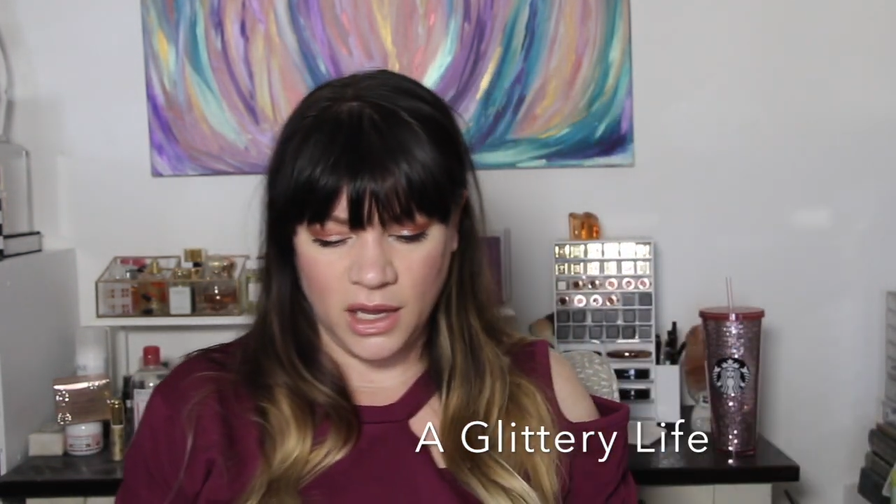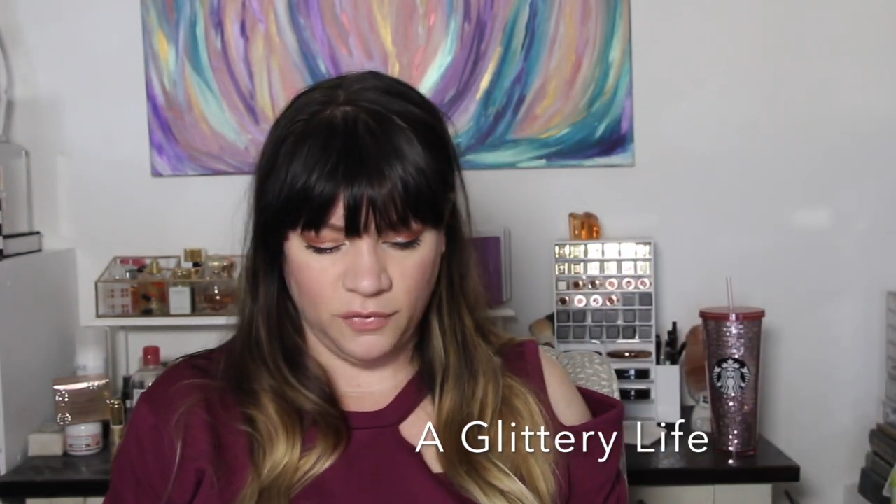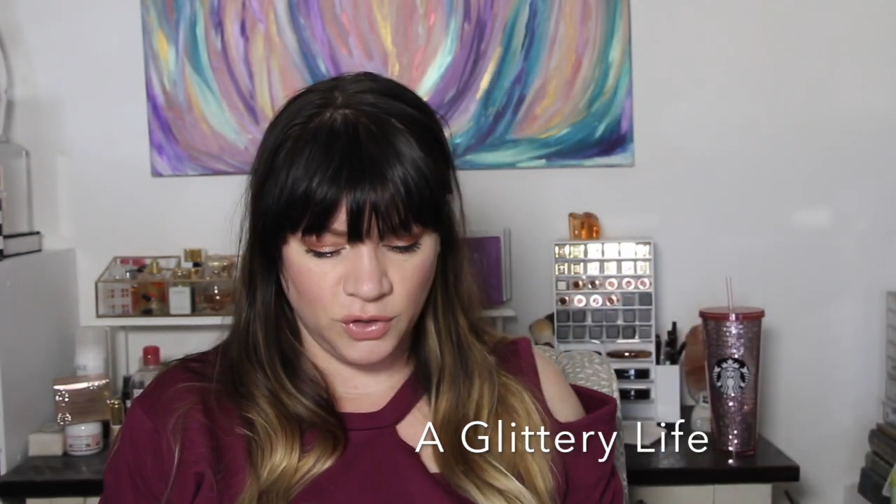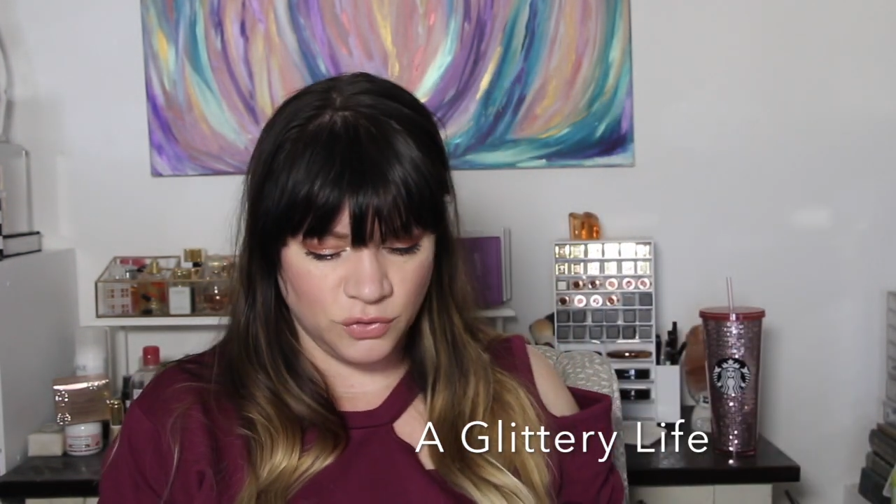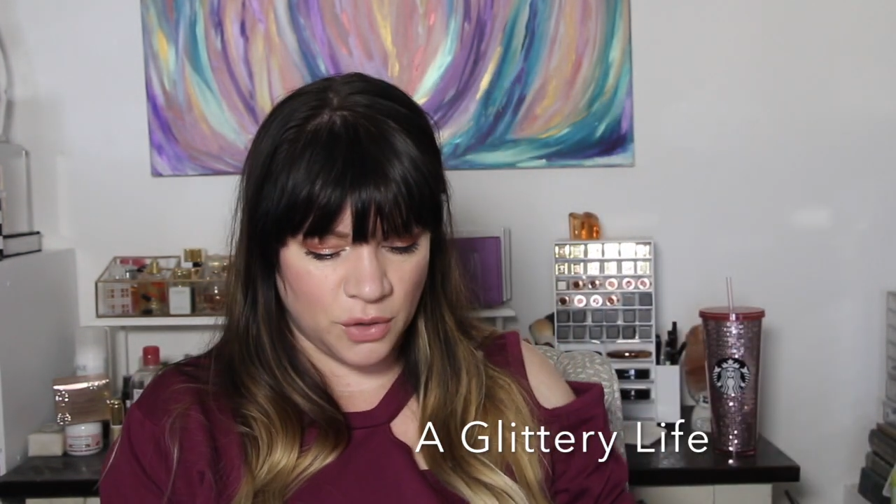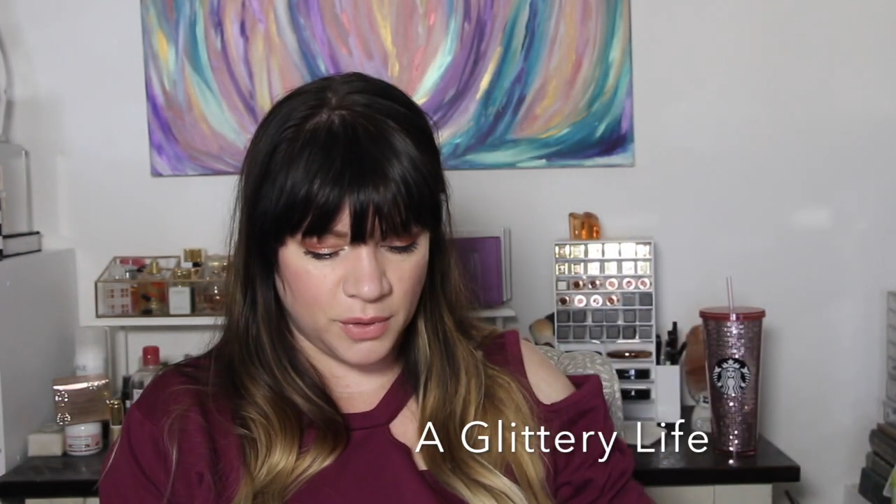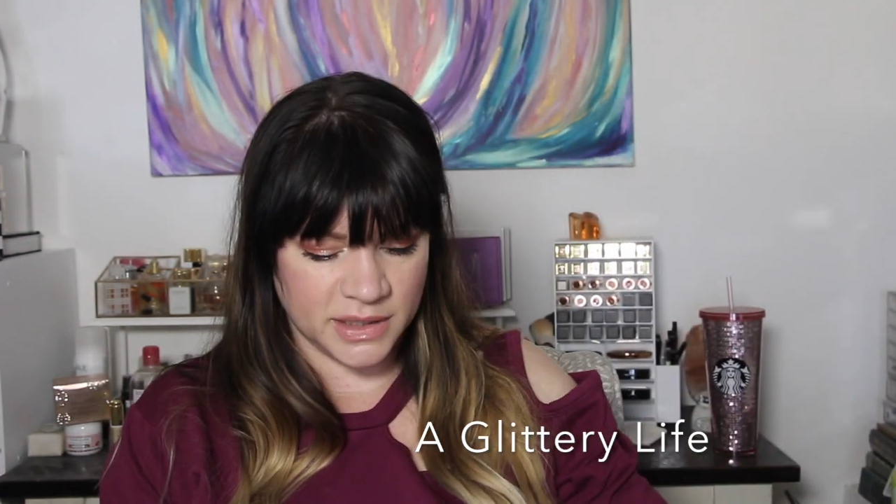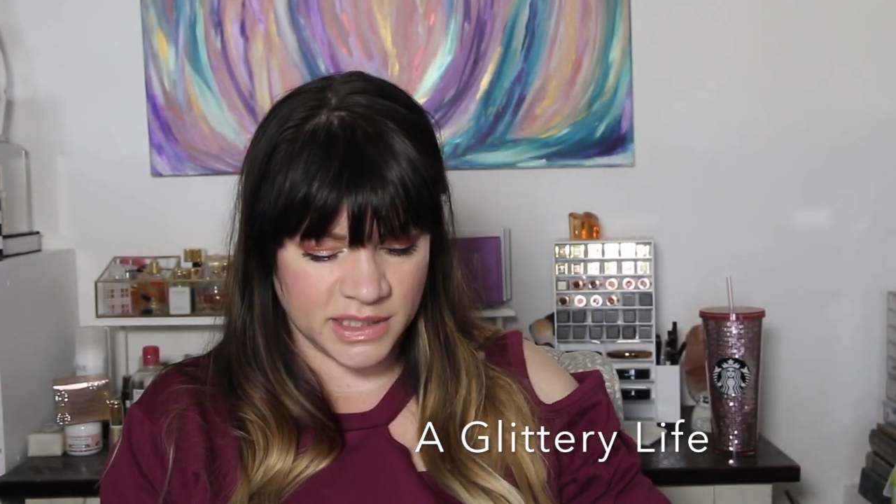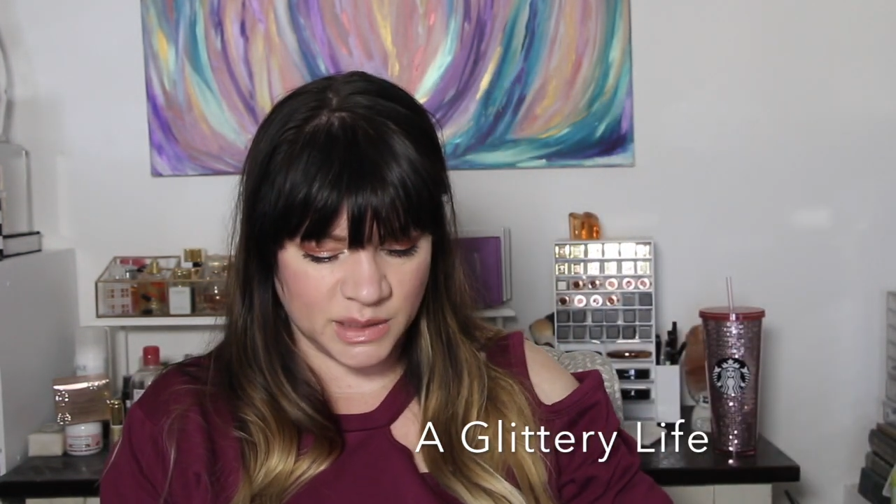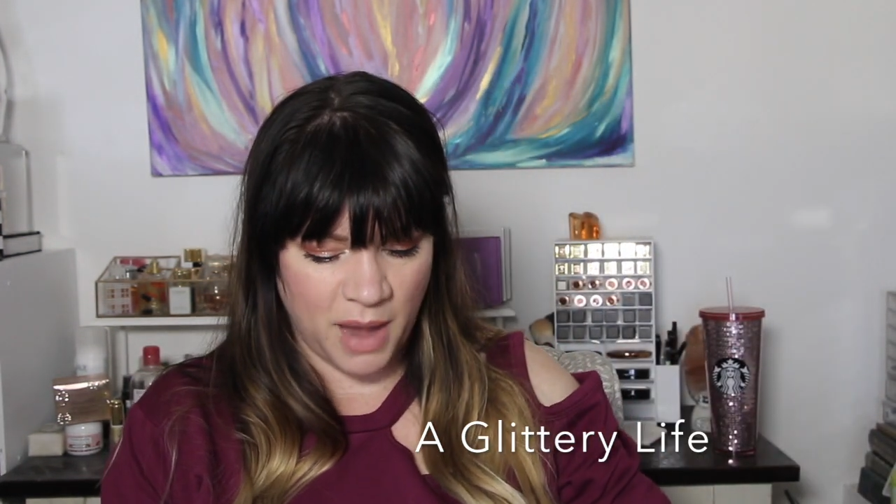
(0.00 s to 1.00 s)
if you don't
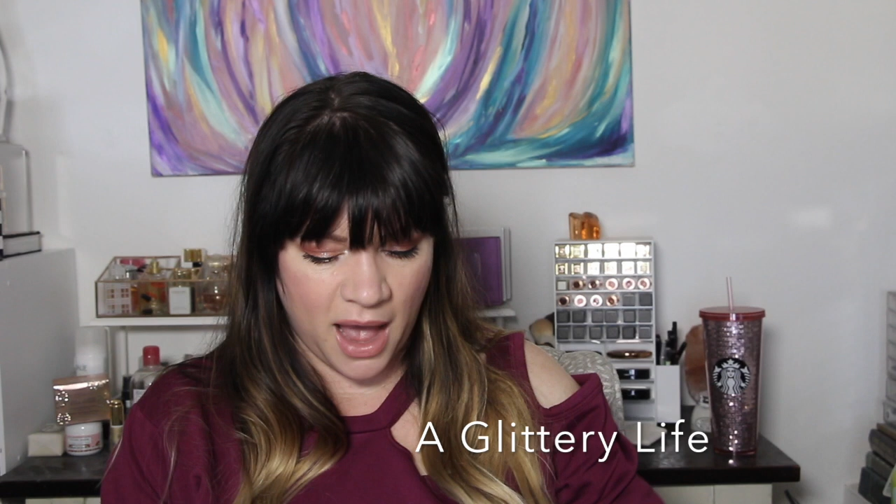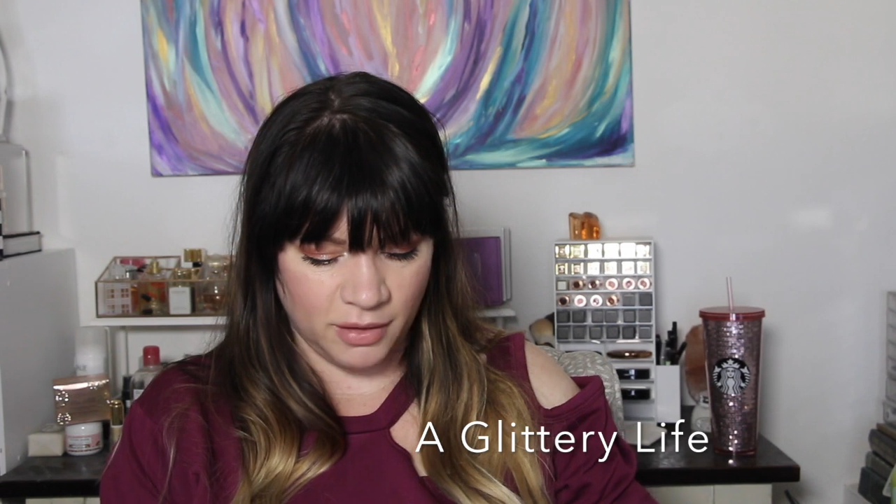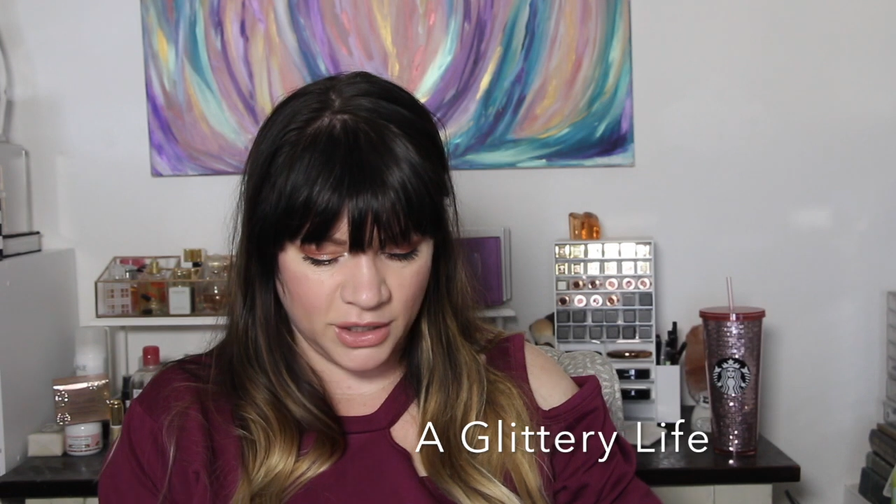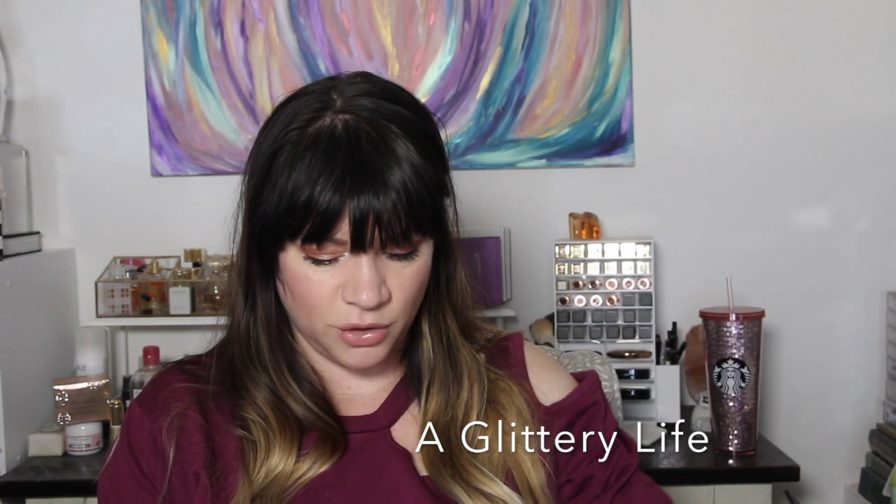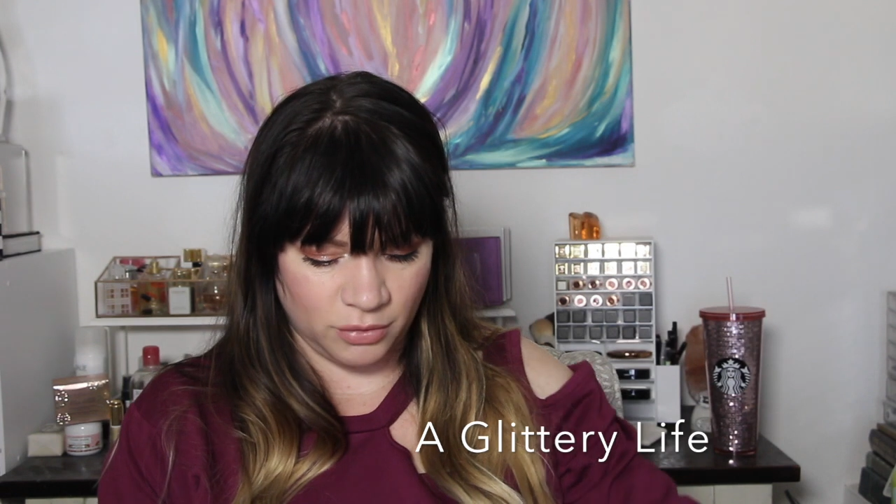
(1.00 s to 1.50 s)
get this palette,